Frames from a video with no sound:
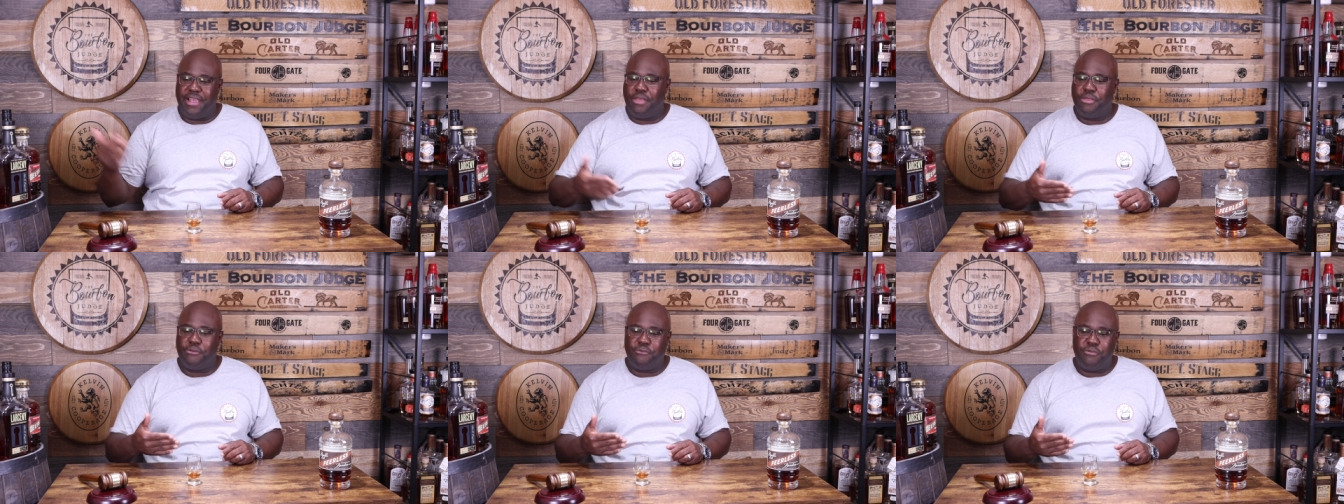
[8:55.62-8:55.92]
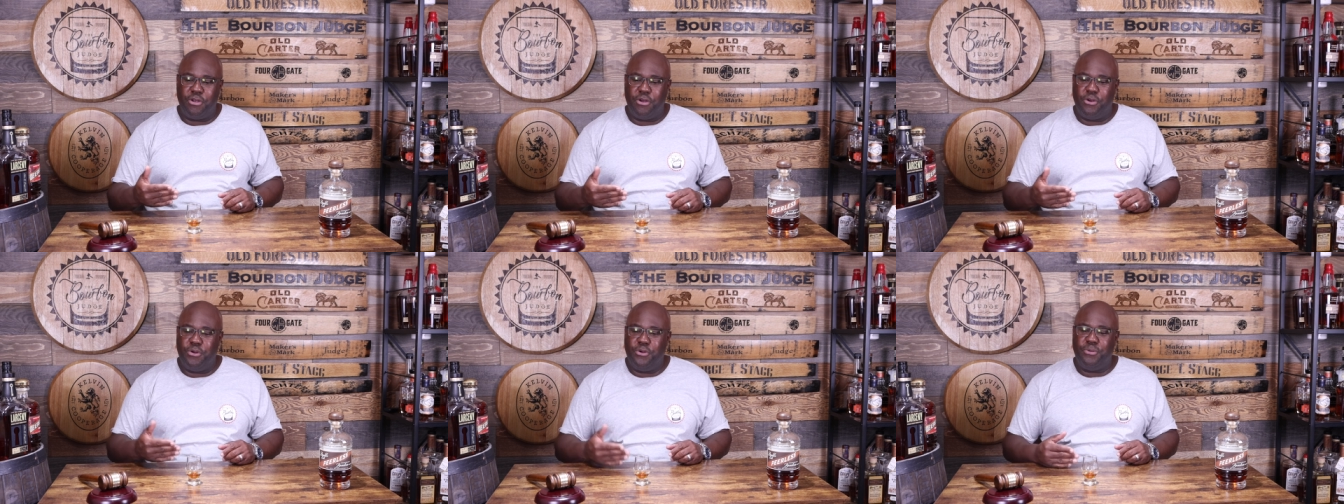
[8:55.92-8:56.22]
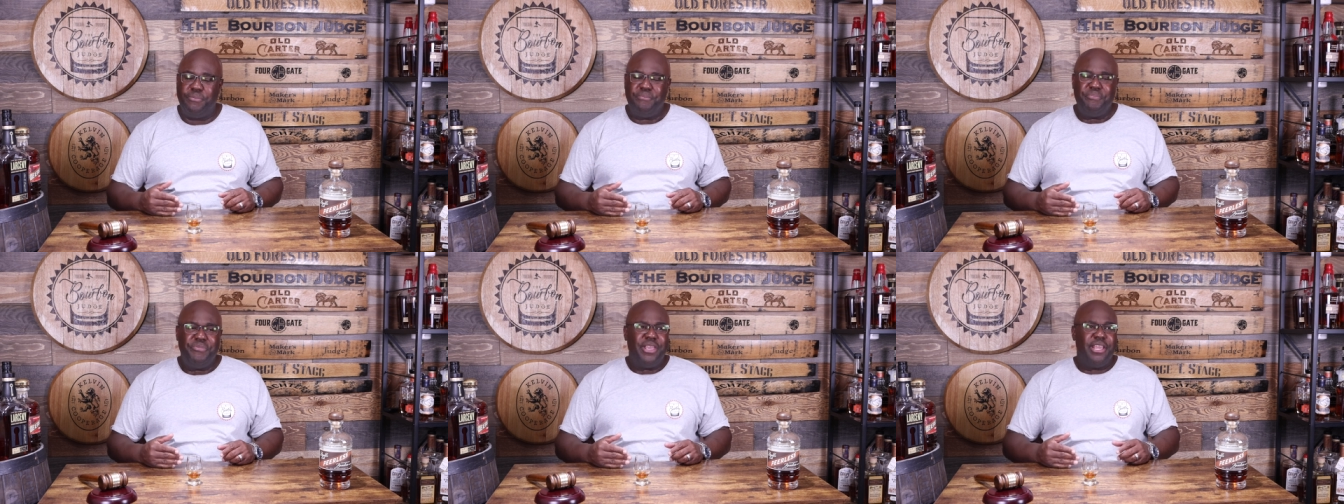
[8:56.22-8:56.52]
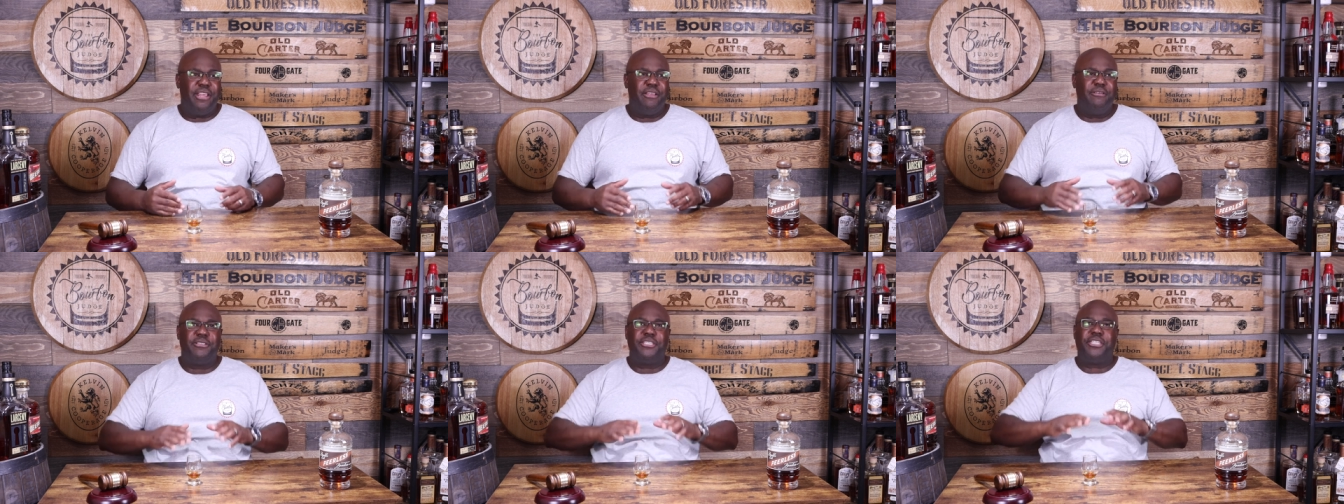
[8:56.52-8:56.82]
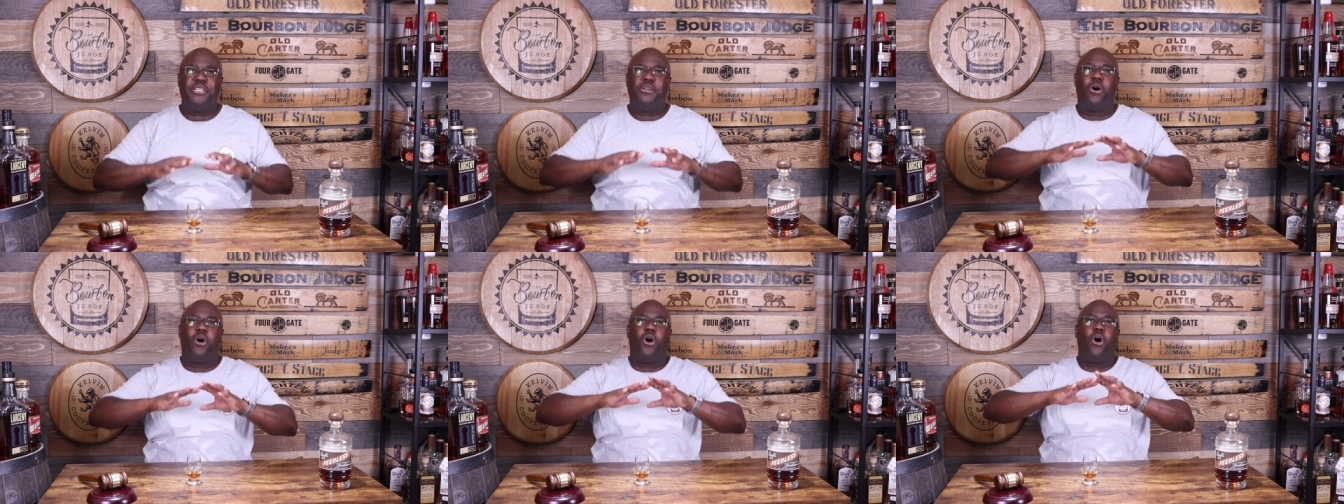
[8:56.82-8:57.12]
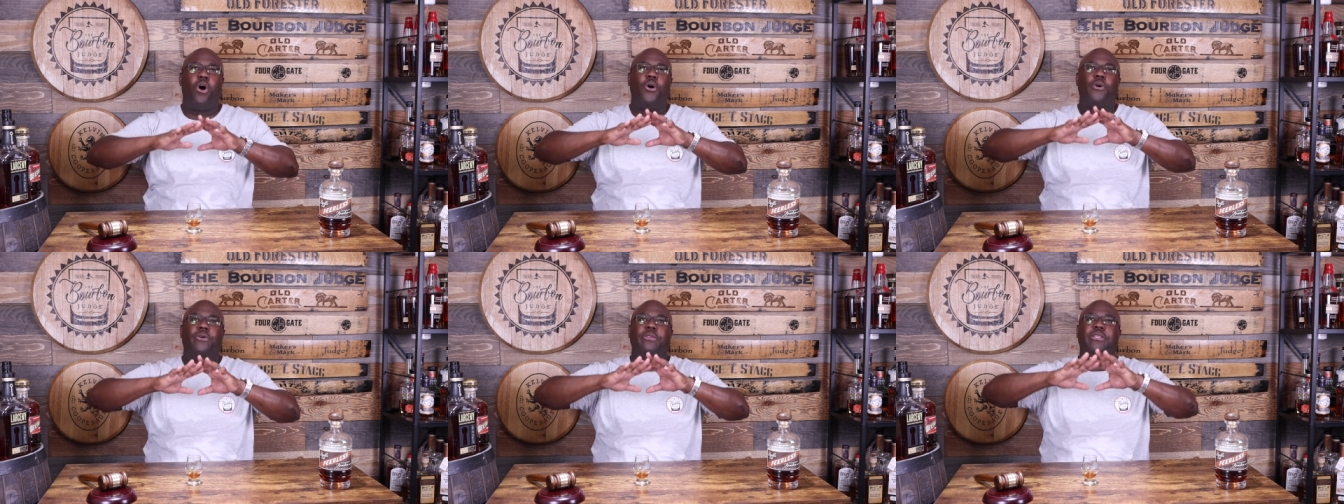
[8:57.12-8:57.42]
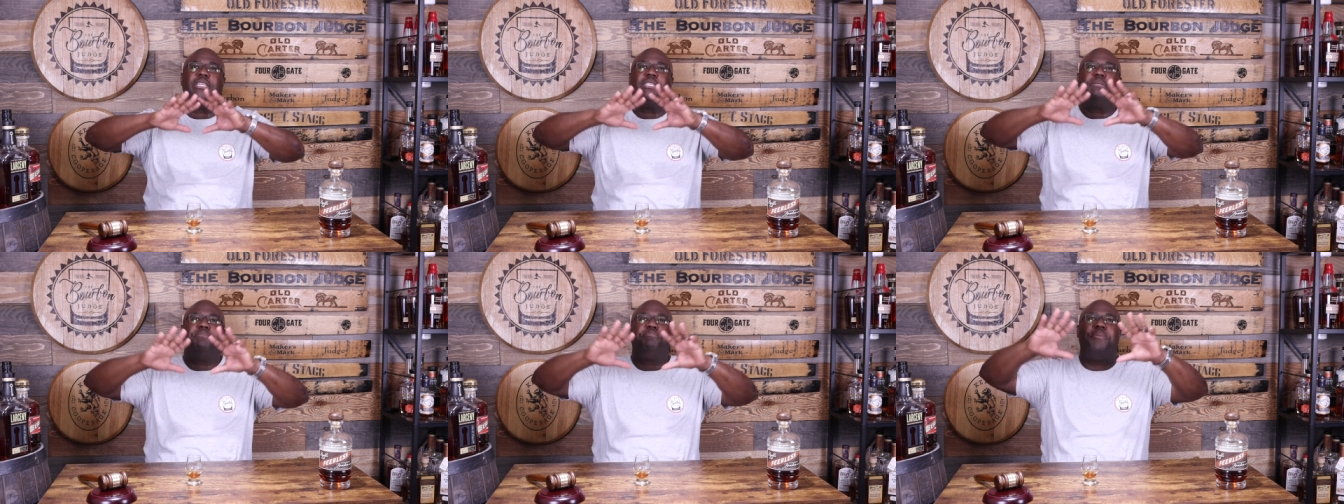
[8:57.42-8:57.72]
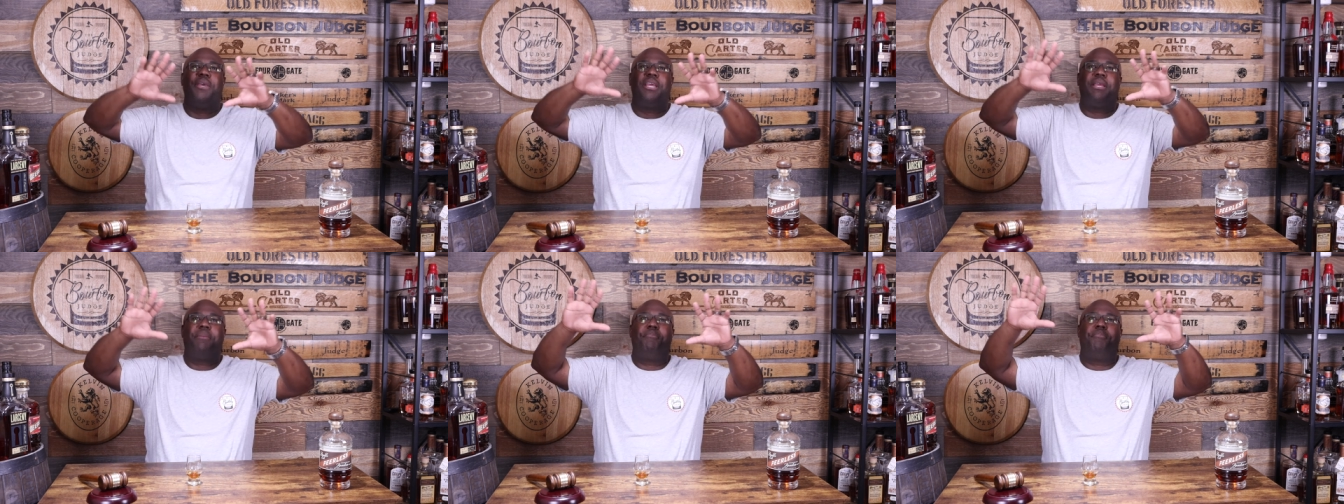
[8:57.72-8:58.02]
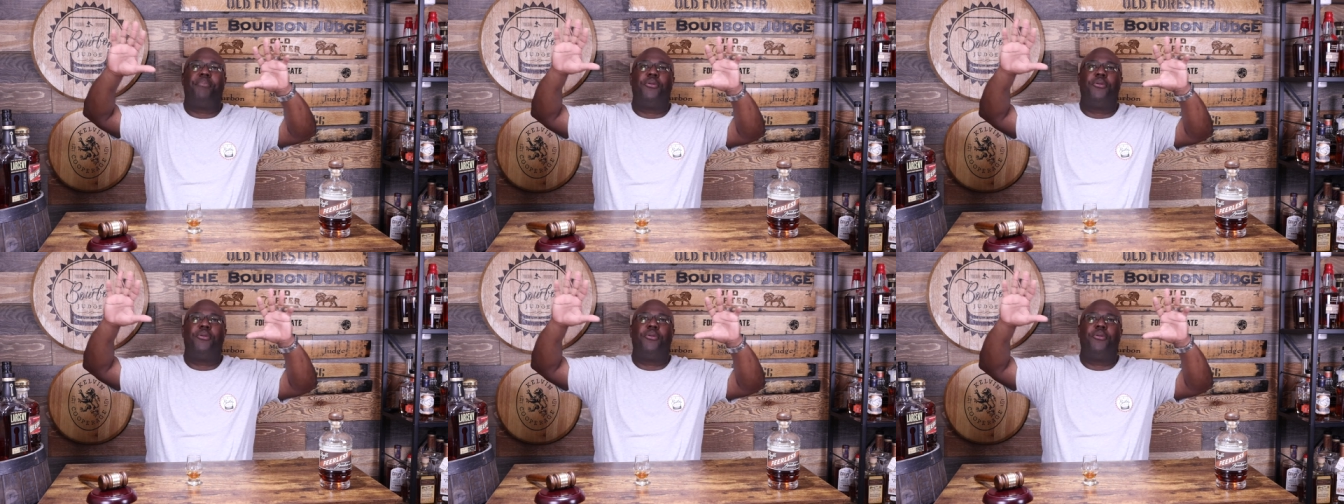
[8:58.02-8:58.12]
down the road, you see all these big,